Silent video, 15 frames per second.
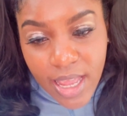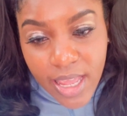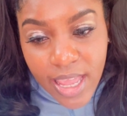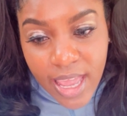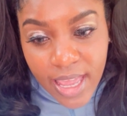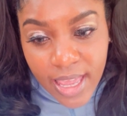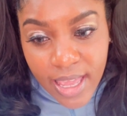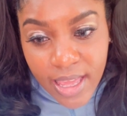
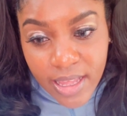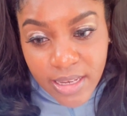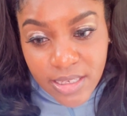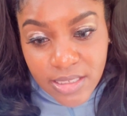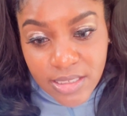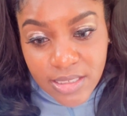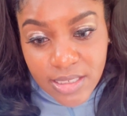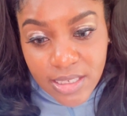
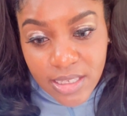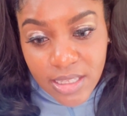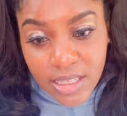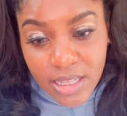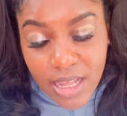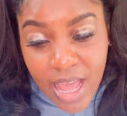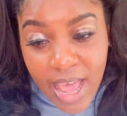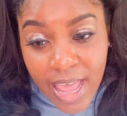And
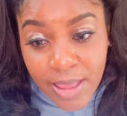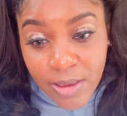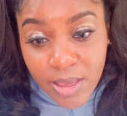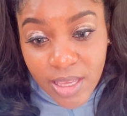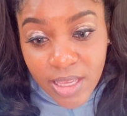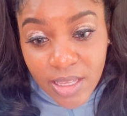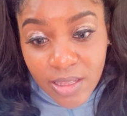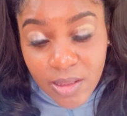
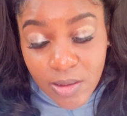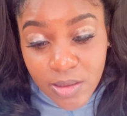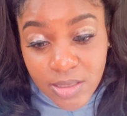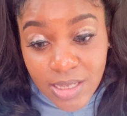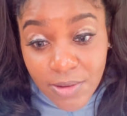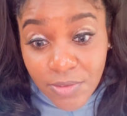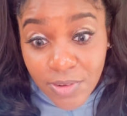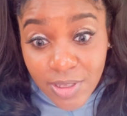I
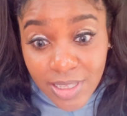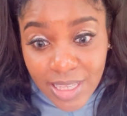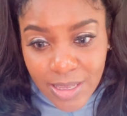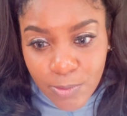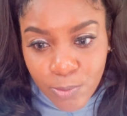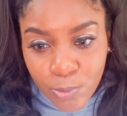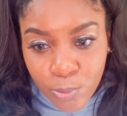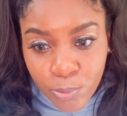
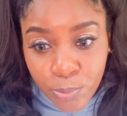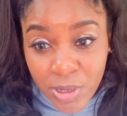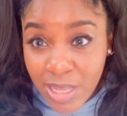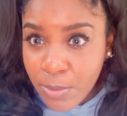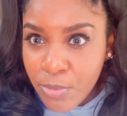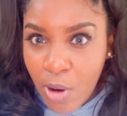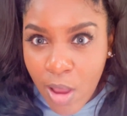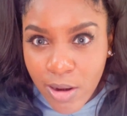definitely,
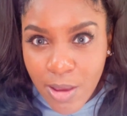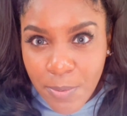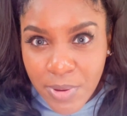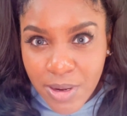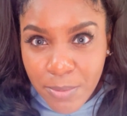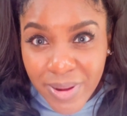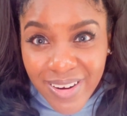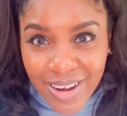being brought up in
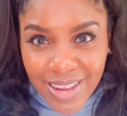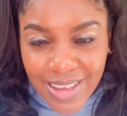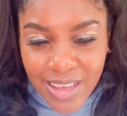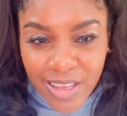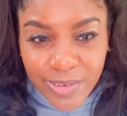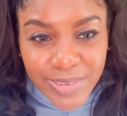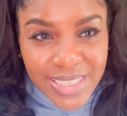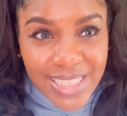America,
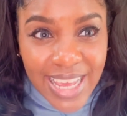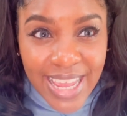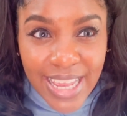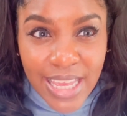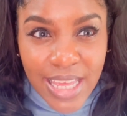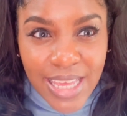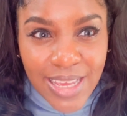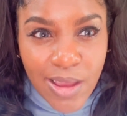it was like,
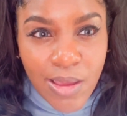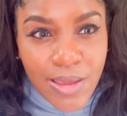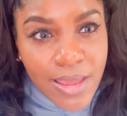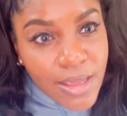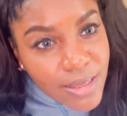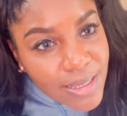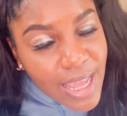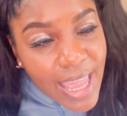
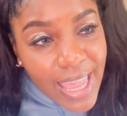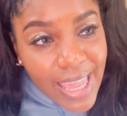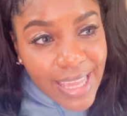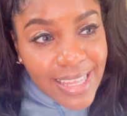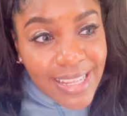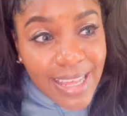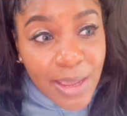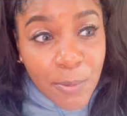
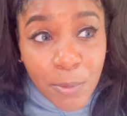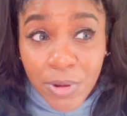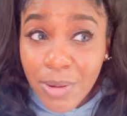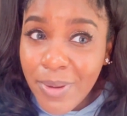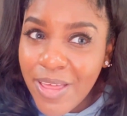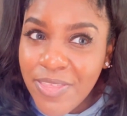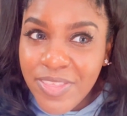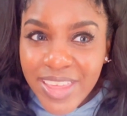hey, like, what
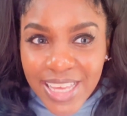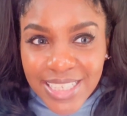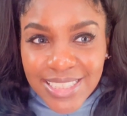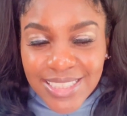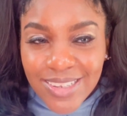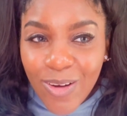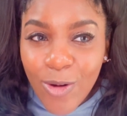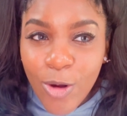about
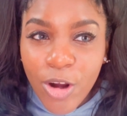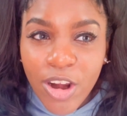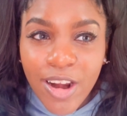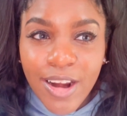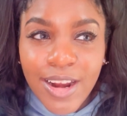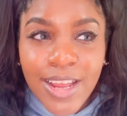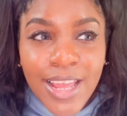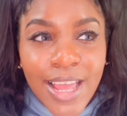this?
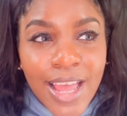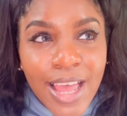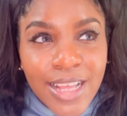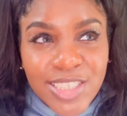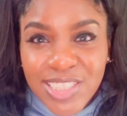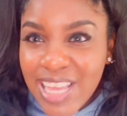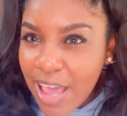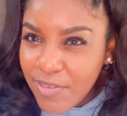Or
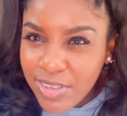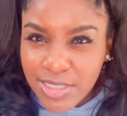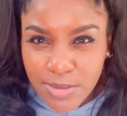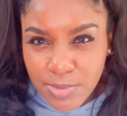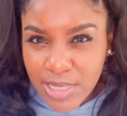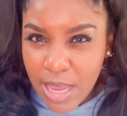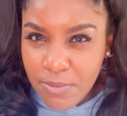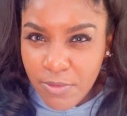just having some
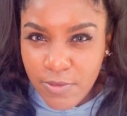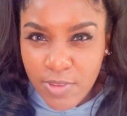type of